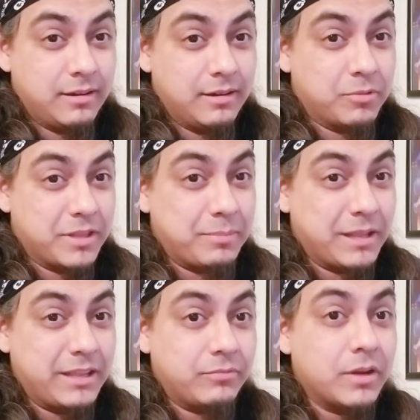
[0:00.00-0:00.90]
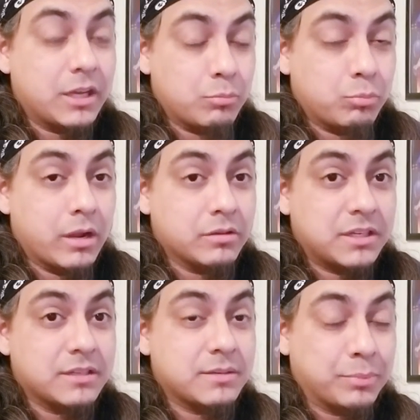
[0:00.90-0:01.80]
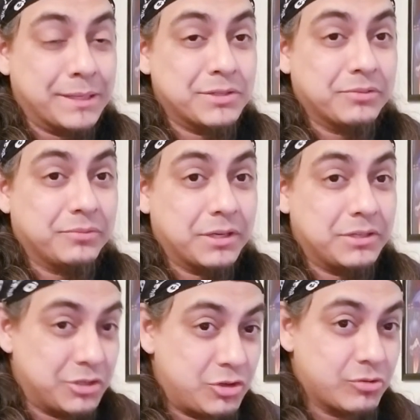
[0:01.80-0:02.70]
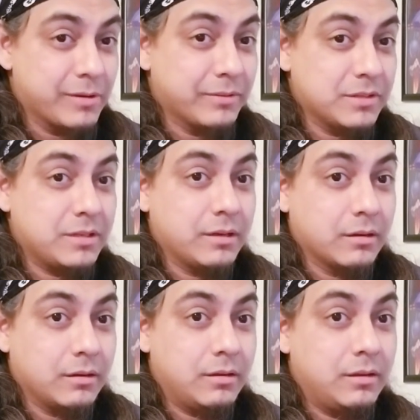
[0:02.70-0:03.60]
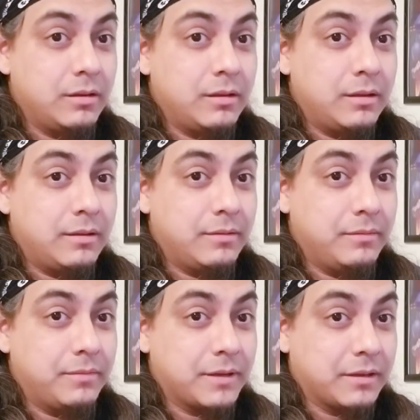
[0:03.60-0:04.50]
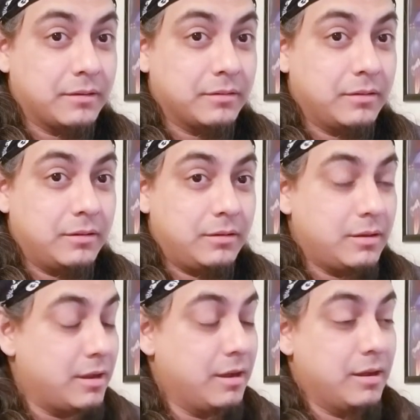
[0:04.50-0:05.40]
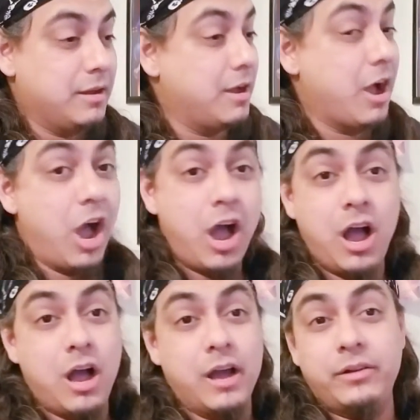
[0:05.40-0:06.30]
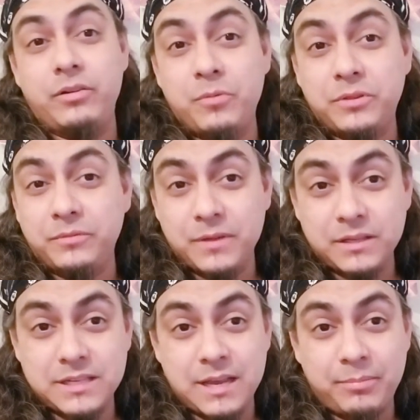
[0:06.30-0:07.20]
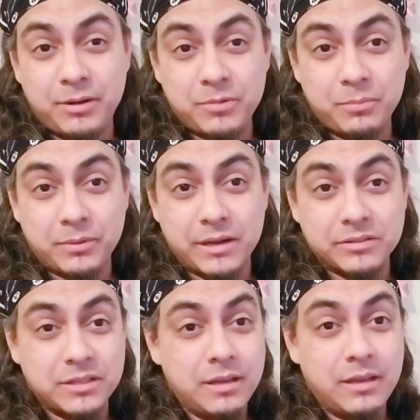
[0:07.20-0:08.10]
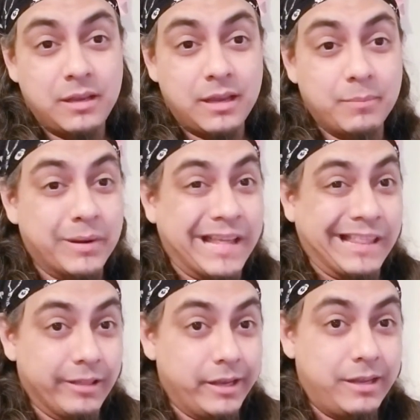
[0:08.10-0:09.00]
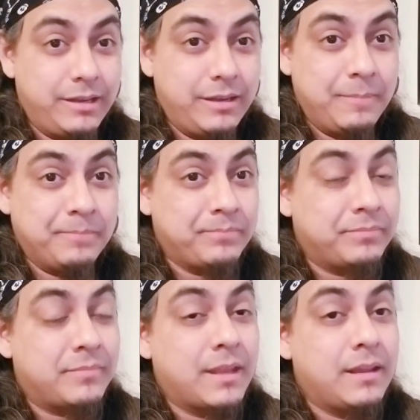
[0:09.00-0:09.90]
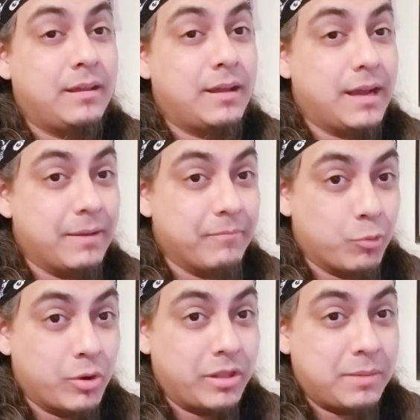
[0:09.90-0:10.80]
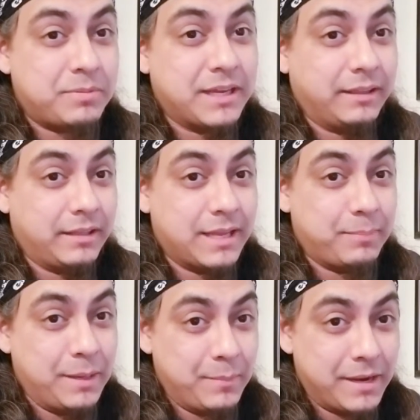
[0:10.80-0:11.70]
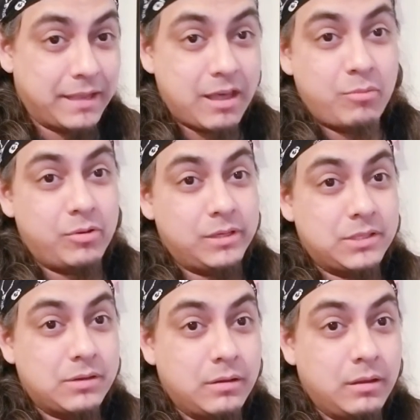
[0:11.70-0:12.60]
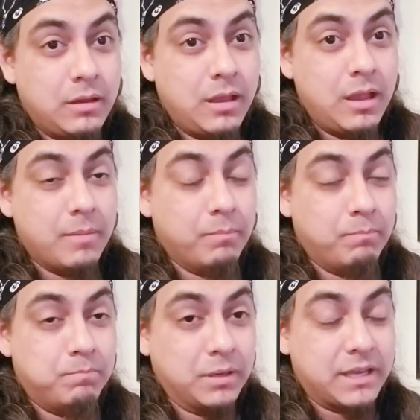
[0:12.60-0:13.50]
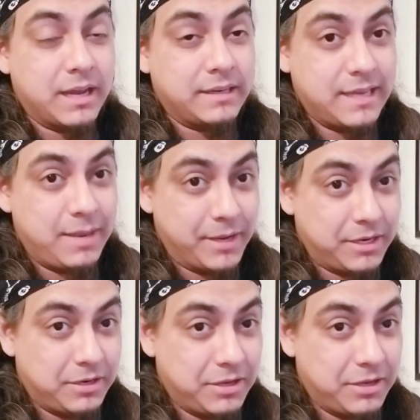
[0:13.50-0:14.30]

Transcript: when they play the fucking Browns, because the Browns are fucking destroying this year. Fucking, I don't know what the fuck is happening with the Browns, but I like it. I'm really upset that they beat my Cowboys, but god damn it.